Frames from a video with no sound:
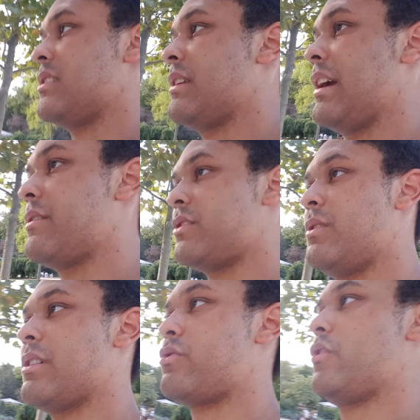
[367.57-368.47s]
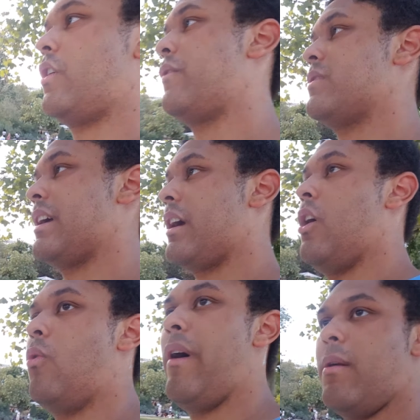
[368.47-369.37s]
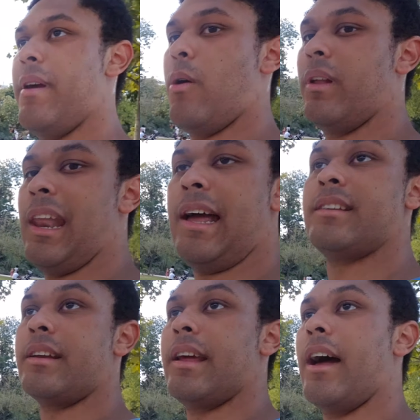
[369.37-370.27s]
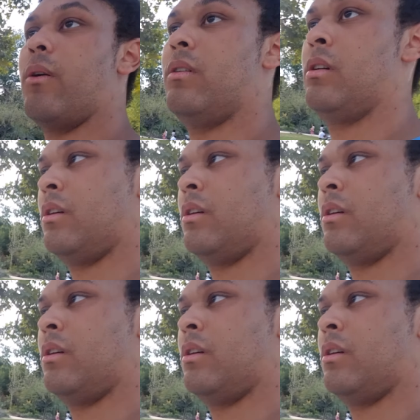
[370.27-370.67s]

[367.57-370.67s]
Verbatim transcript: So, like, as soon as I drifted off, I was like, oh, wait a minute, we're landing now.